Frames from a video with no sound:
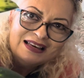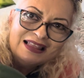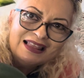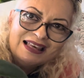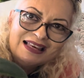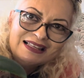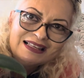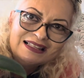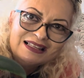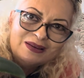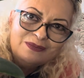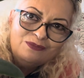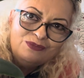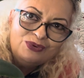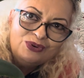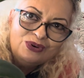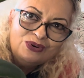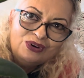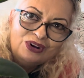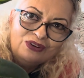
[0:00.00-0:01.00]
This is a
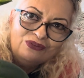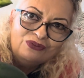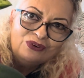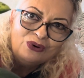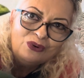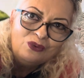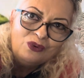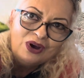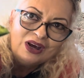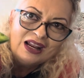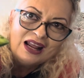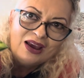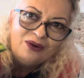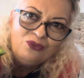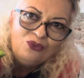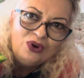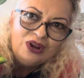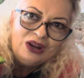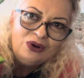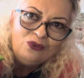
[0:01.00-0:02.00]
beautiful one. I
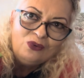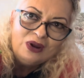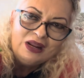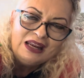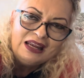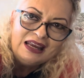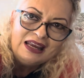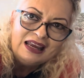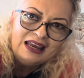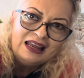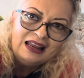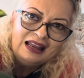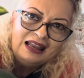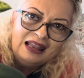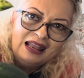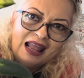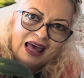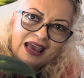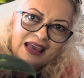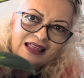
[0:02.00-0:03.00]
really, really
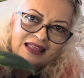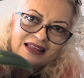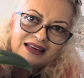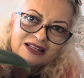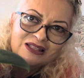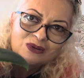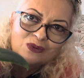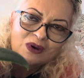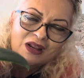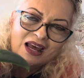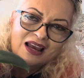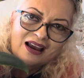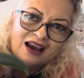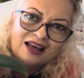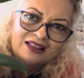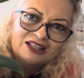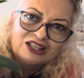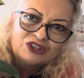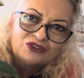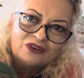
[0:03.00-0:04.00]
like this one. I
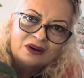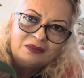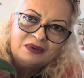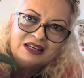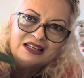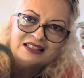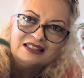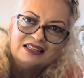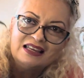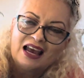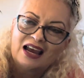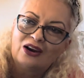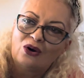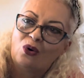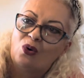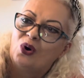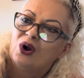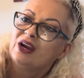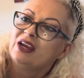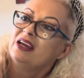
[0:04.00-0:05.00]
got this from Lixiang
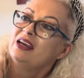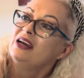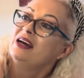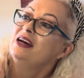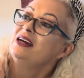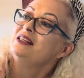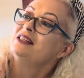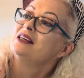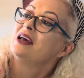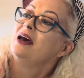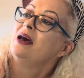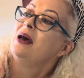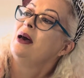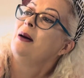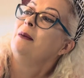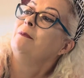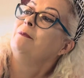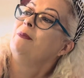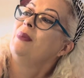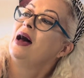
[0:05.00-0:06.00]
Orchids
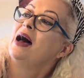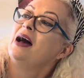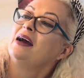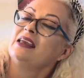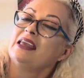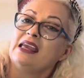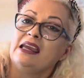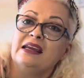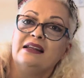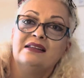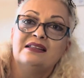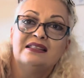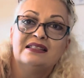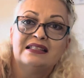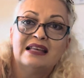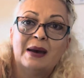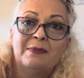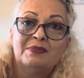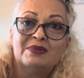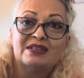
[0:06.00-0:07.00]
back in
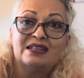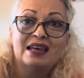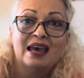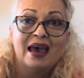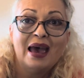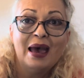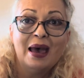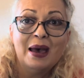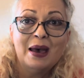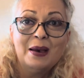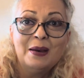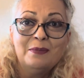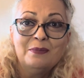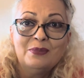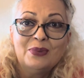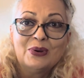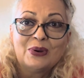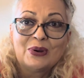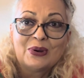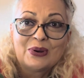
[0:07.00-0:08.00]

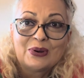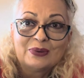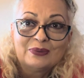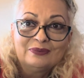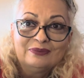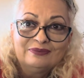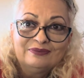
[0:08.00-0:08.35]
September.